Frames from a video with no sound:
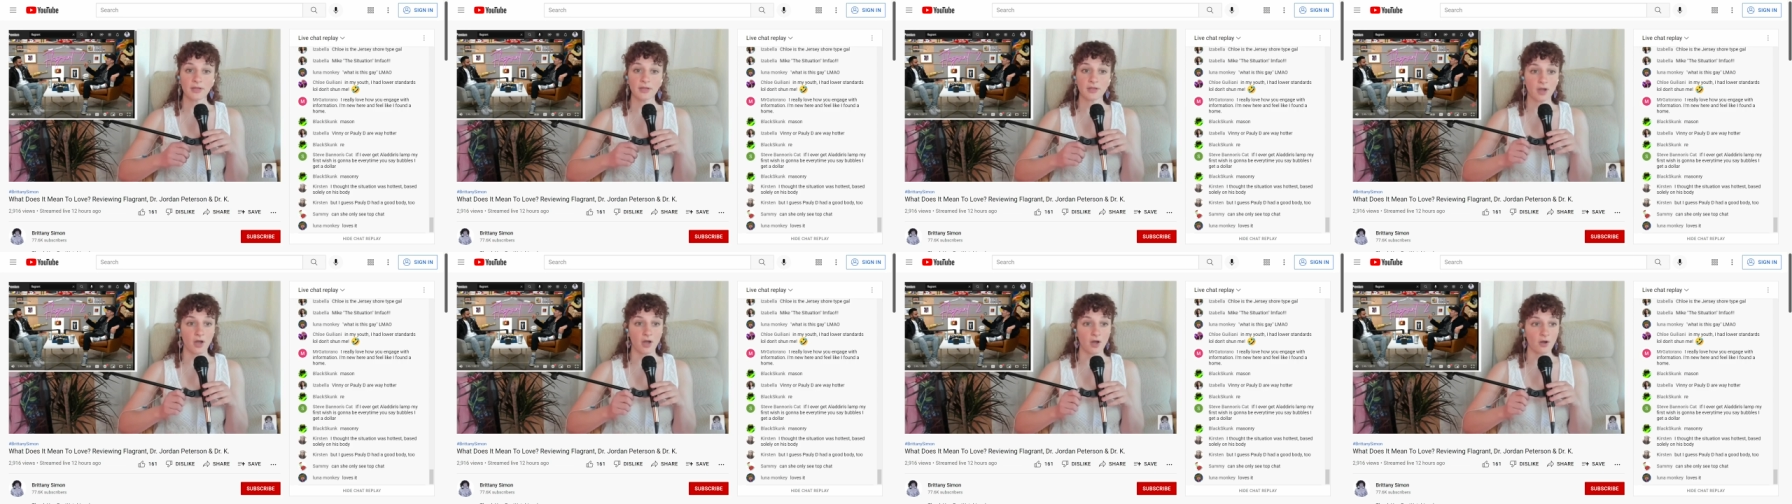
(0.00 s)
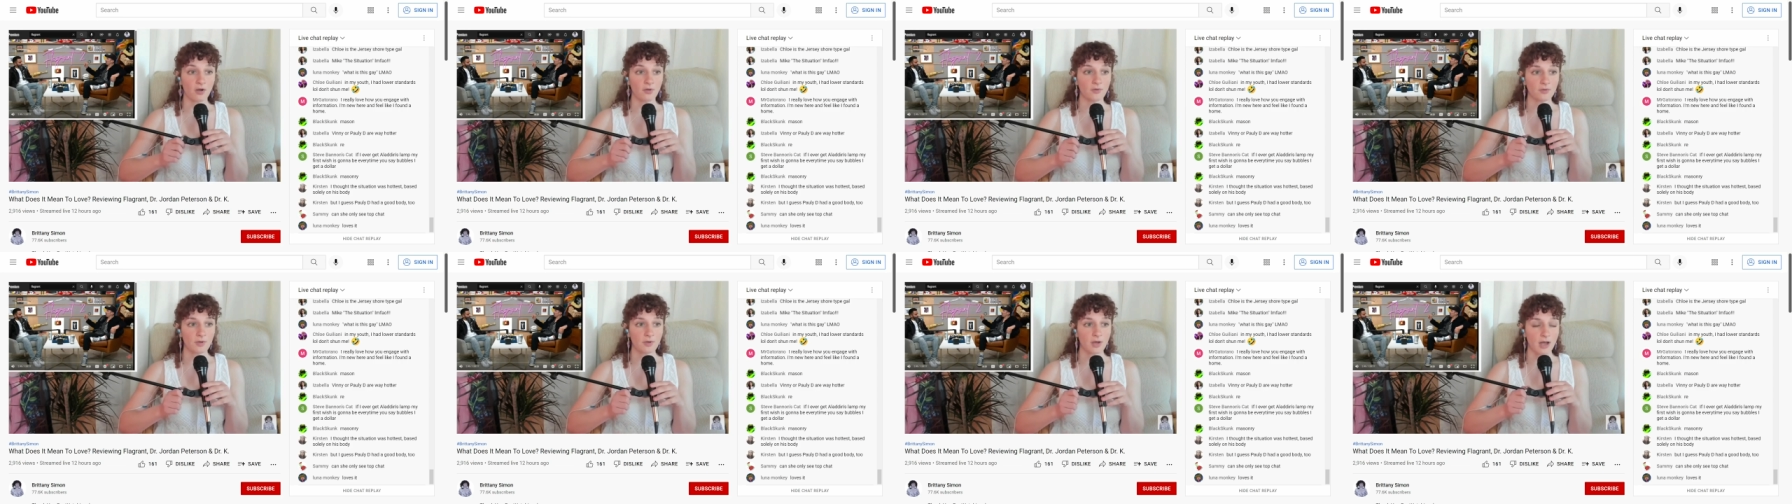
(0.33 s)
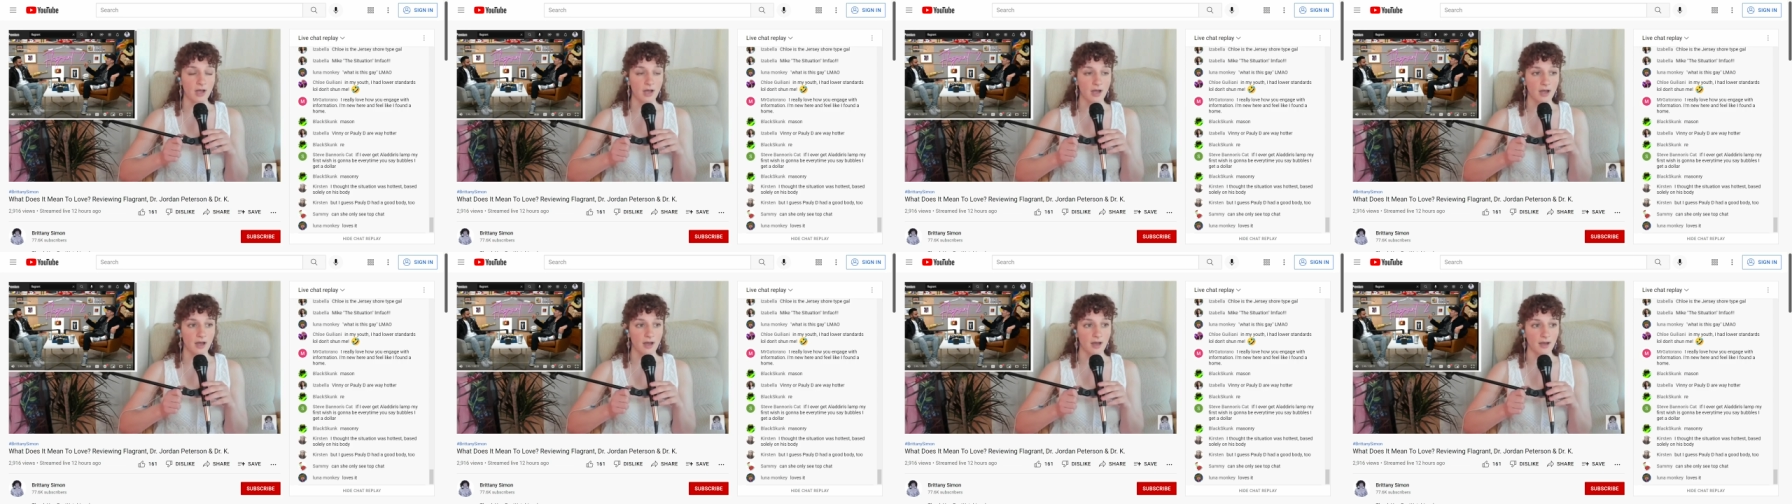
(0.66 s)
go,
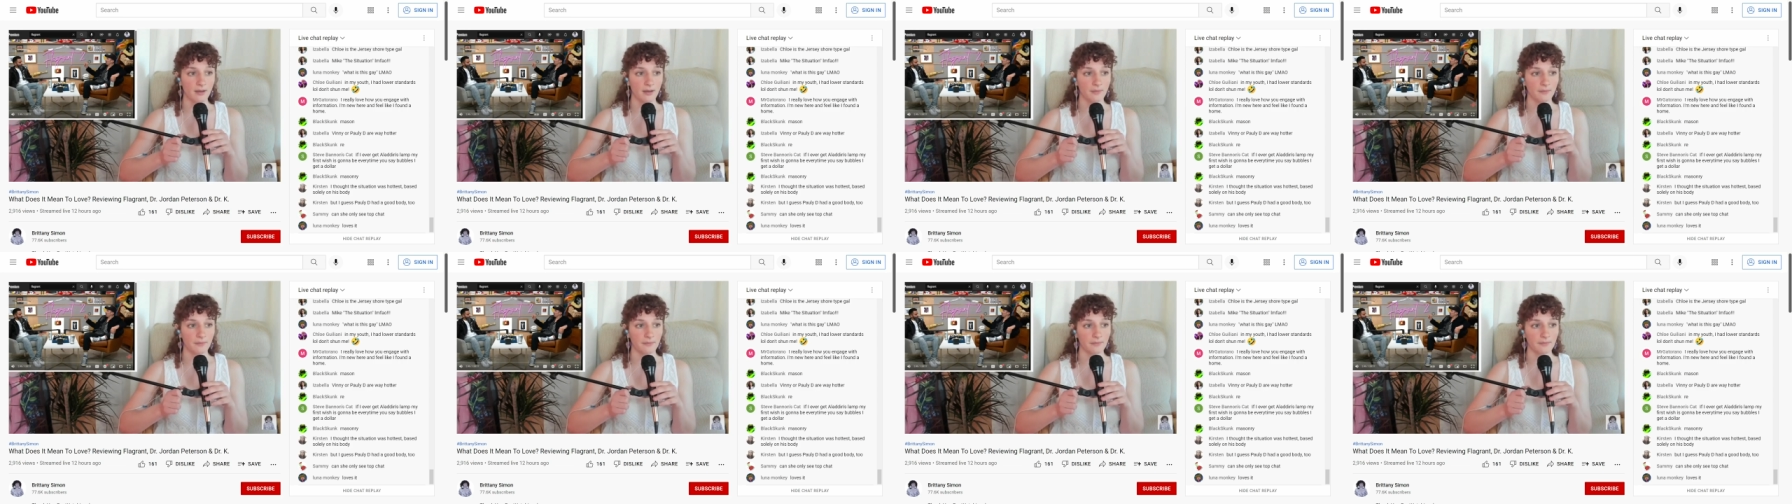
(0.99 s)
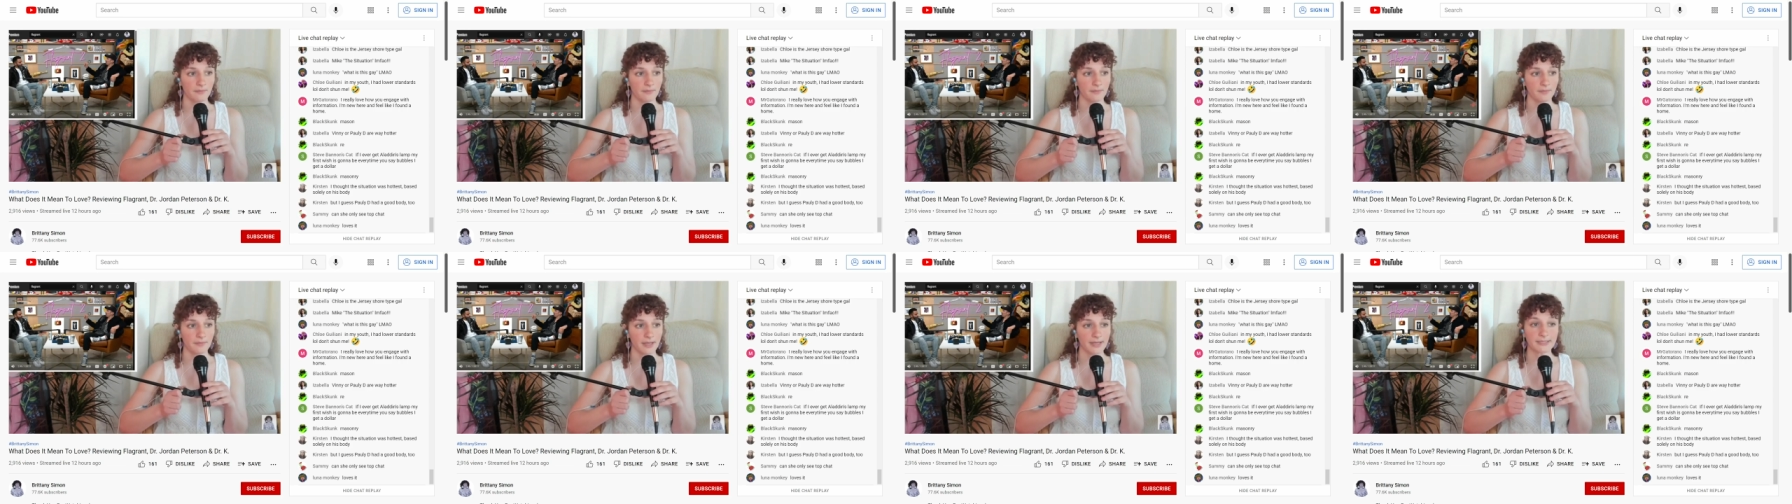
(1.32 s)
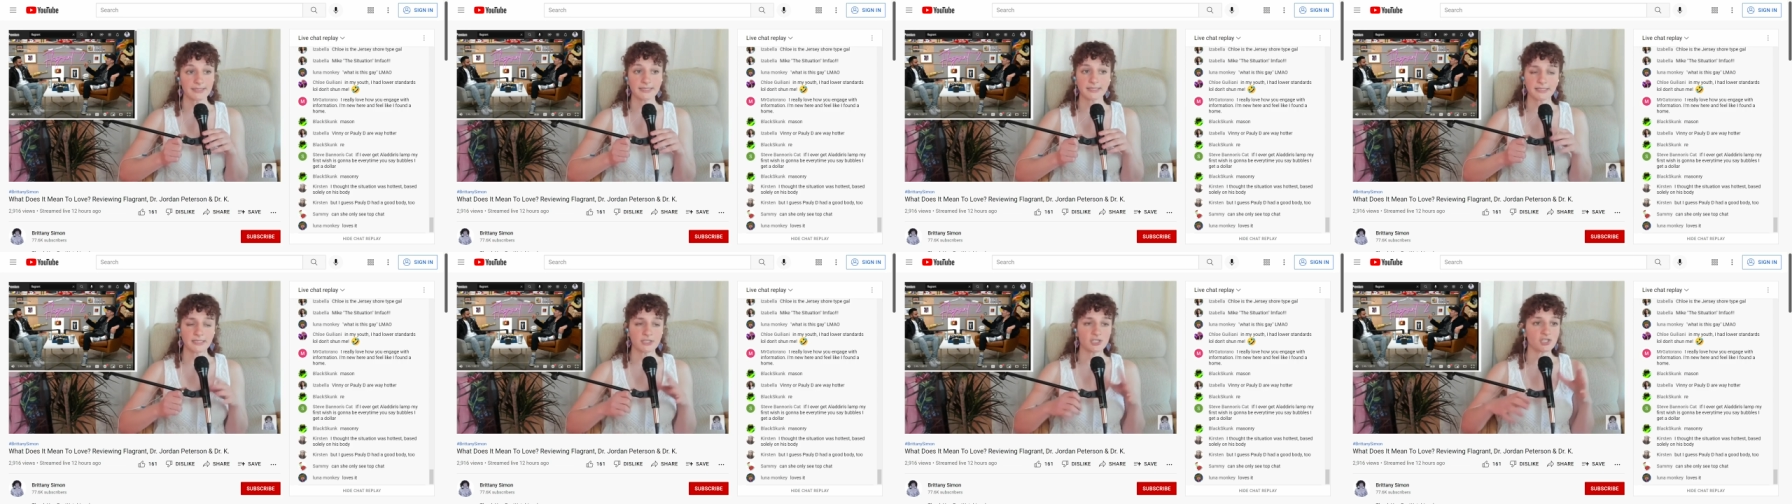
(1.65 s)
um,
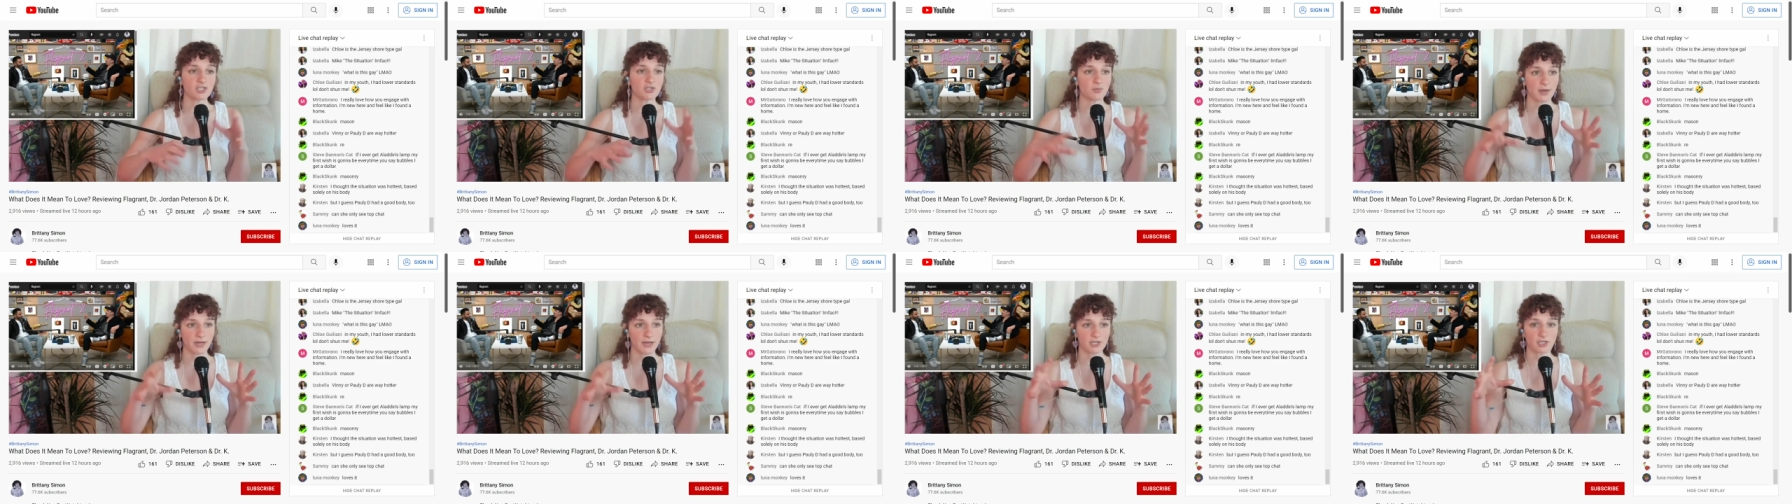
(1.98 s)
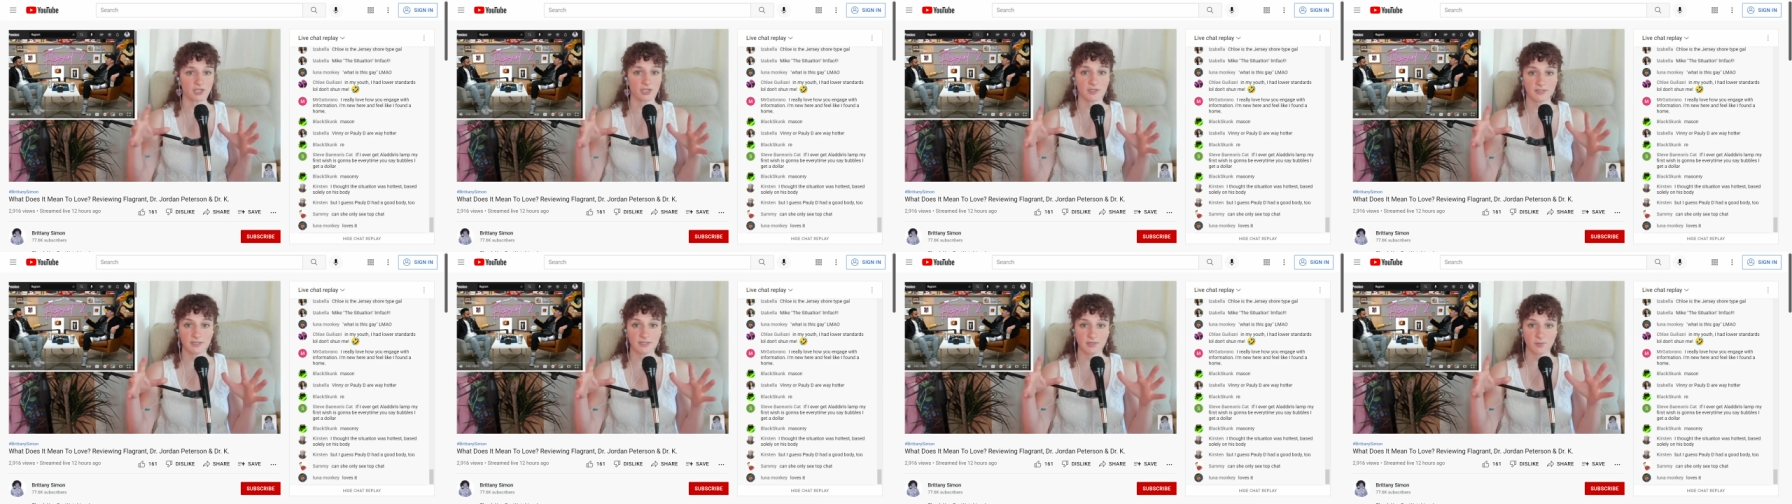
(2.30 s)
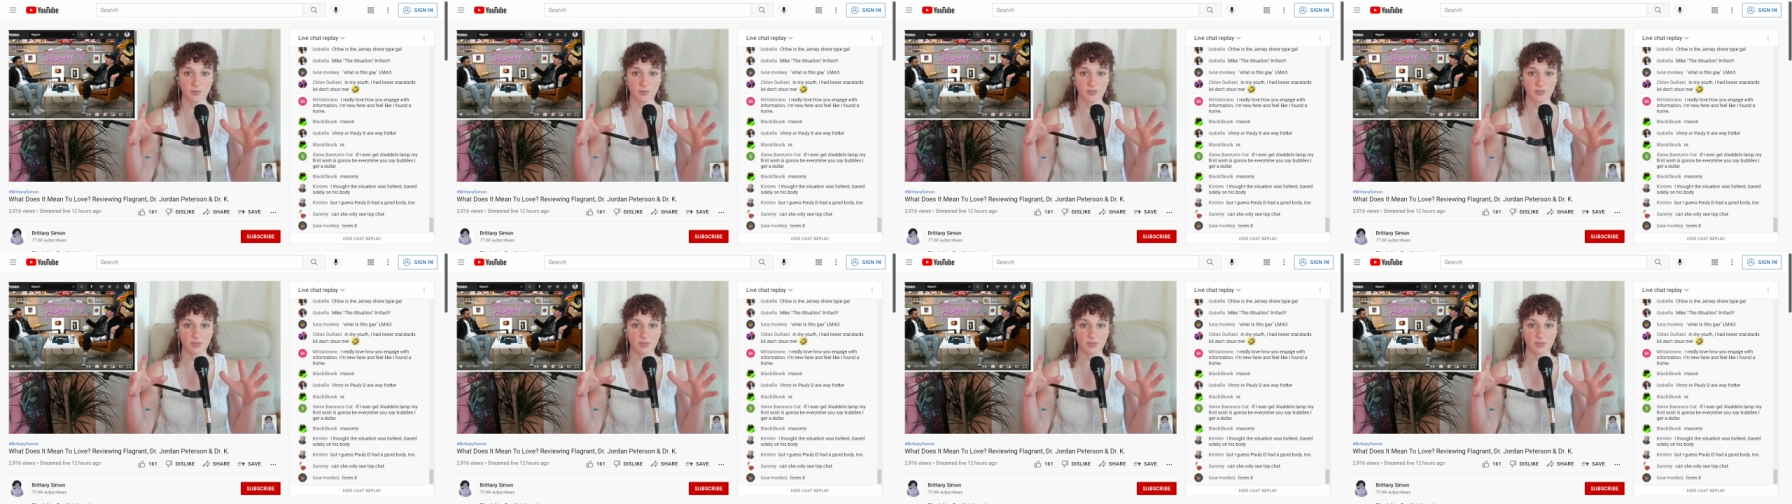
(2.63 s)
into situations in